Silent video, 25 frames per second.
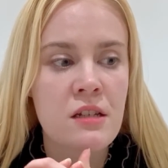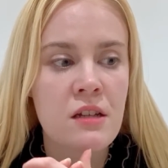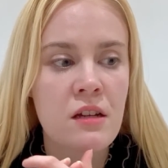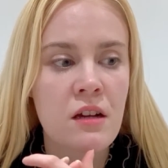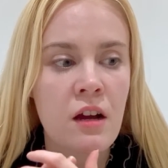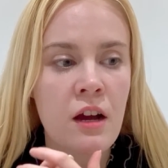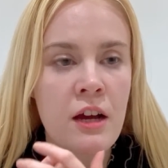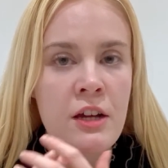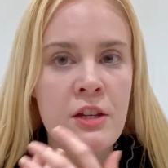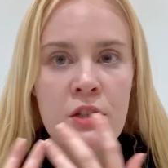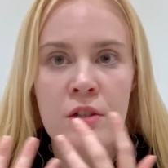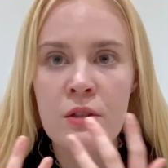
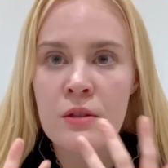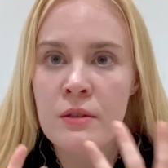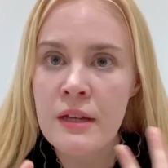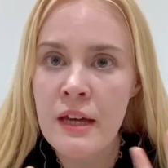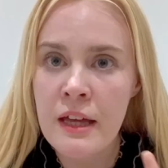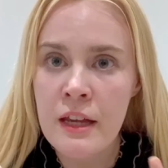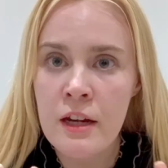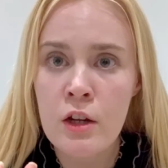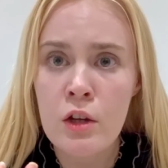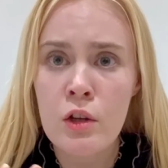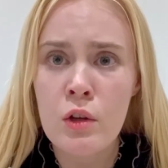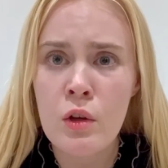I do
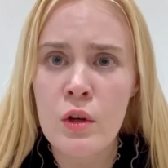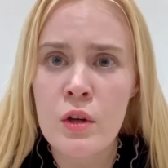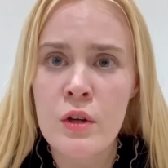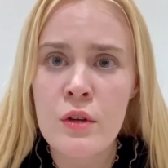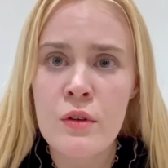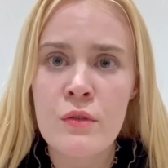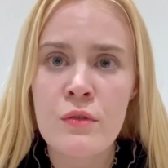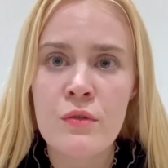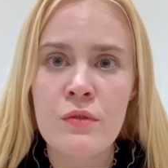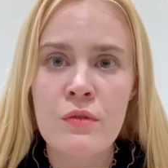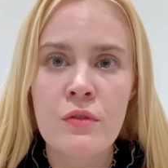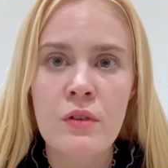get a lot
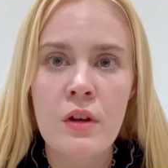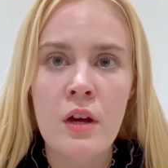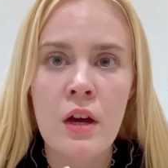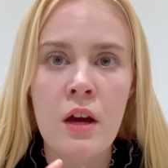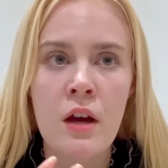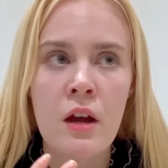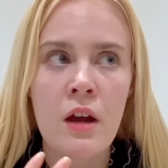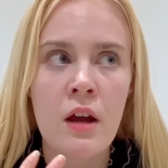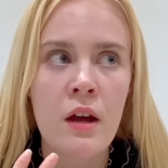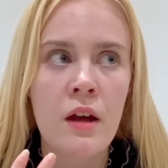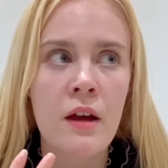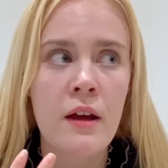of
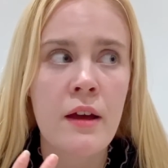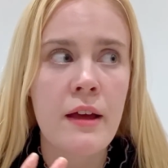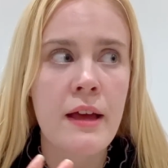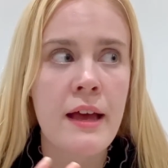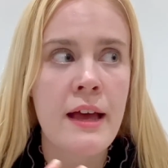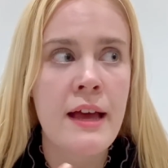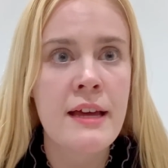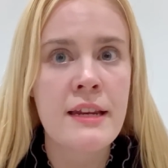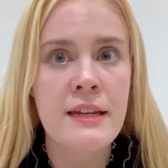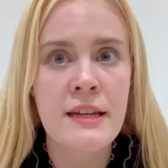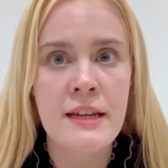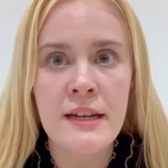
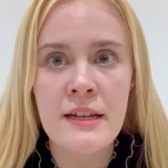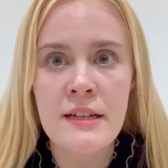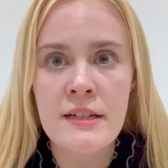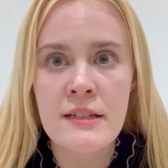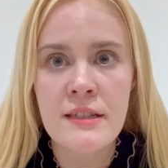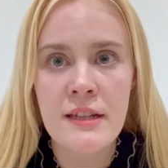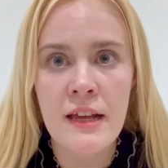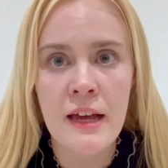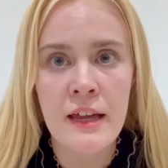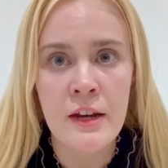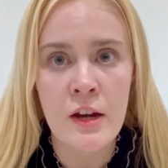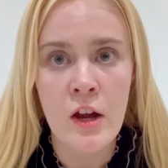
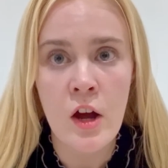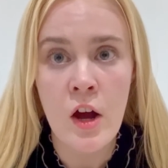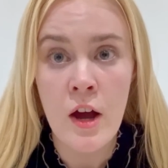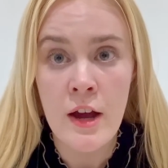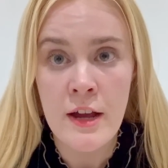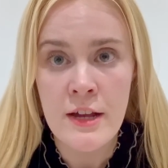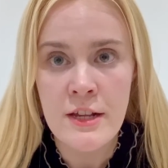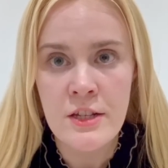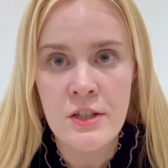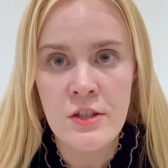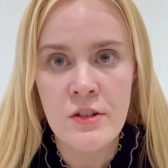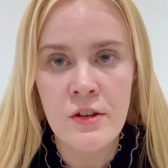headaches and
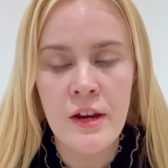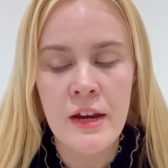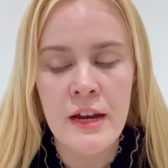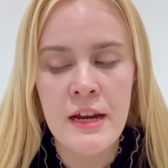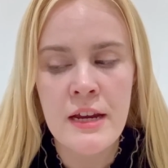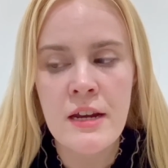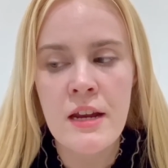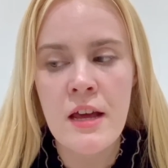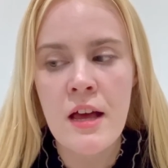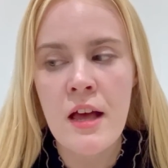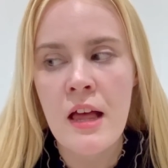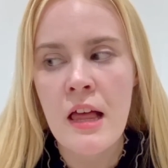eye
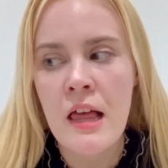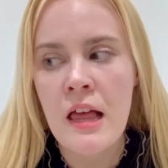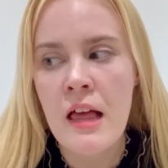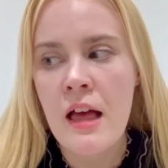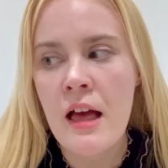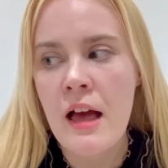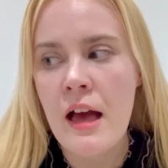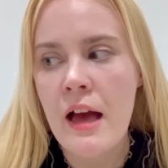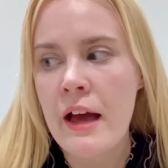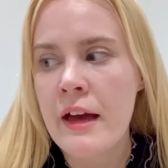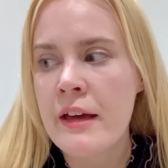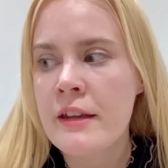strain,
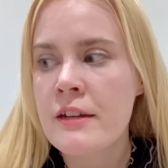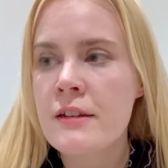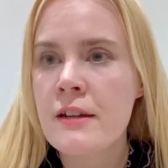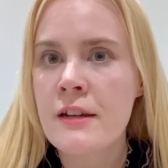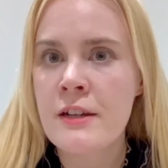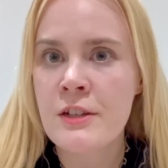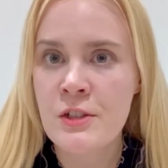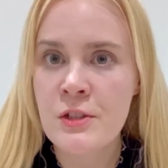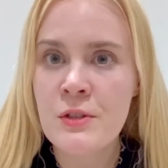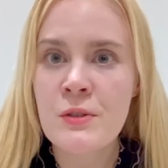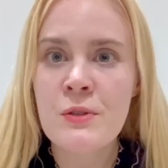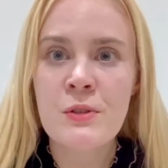and
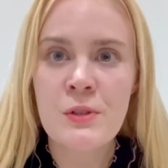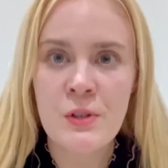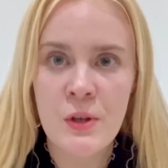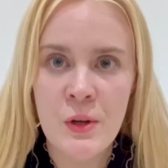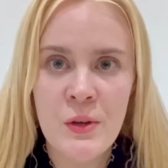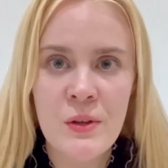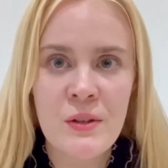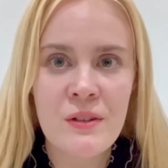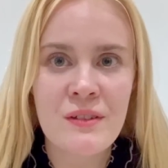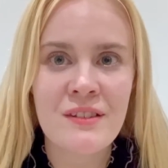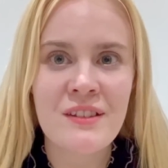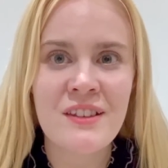I do
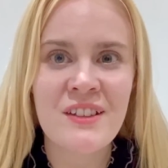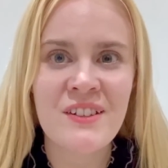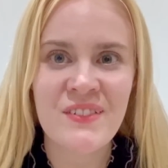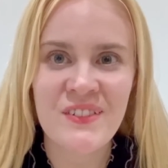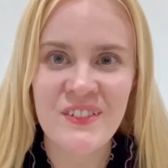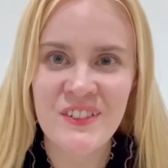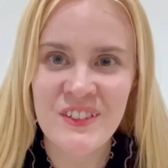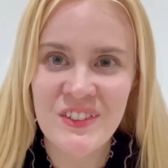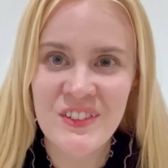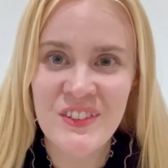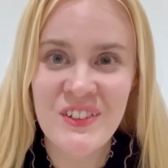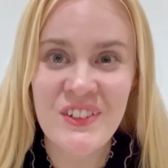know the
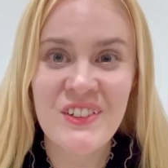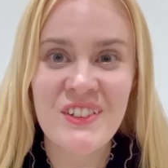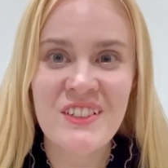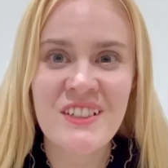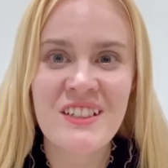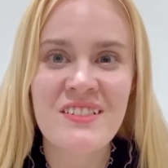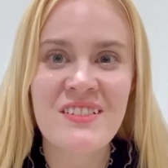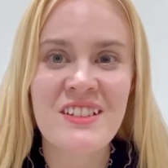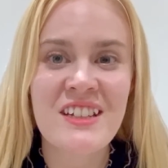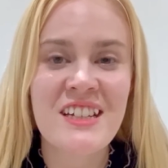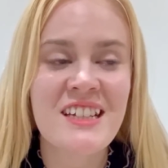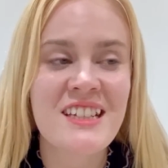root cause
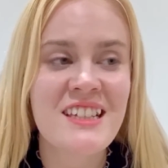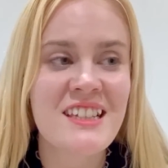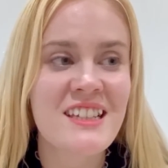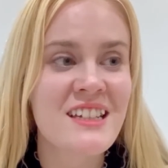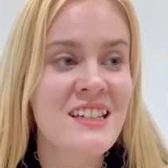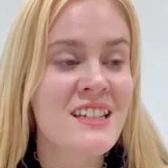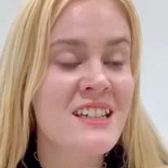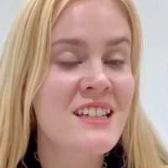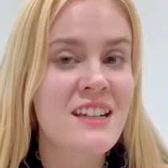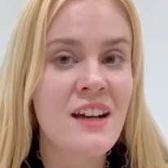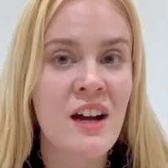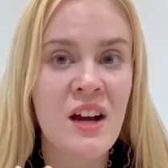of this
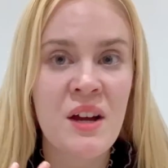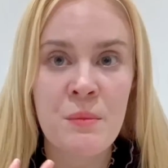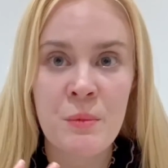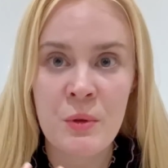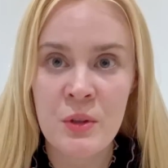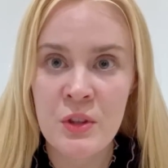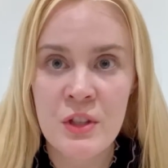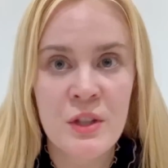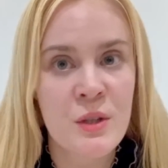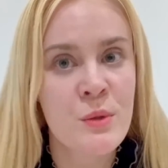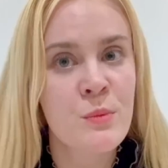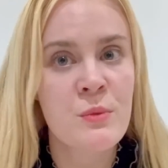is I'm
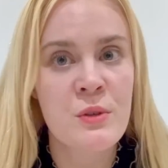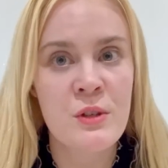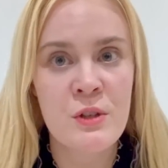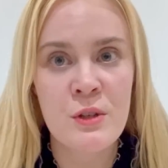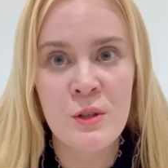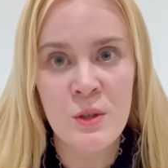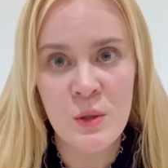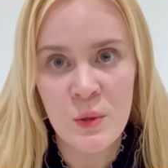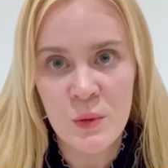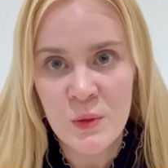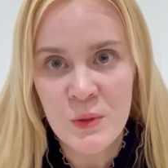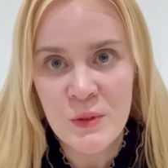on the
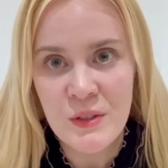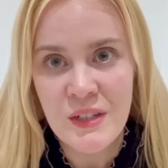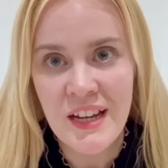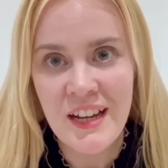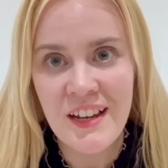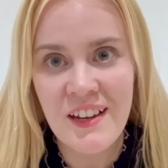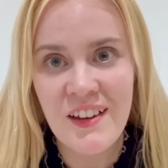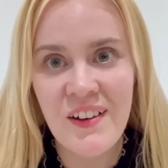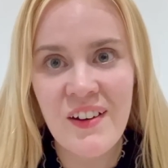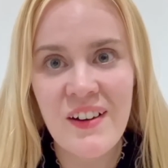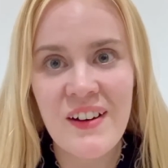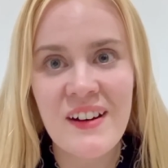computer all
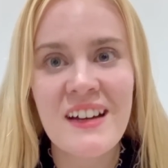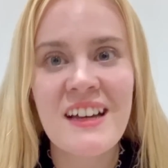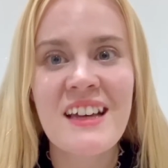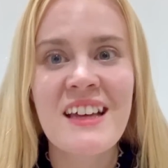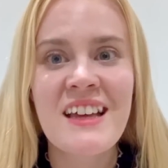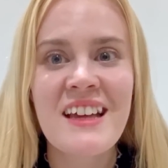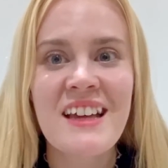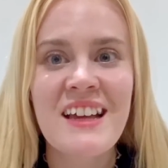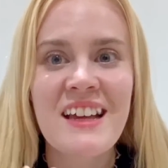day long.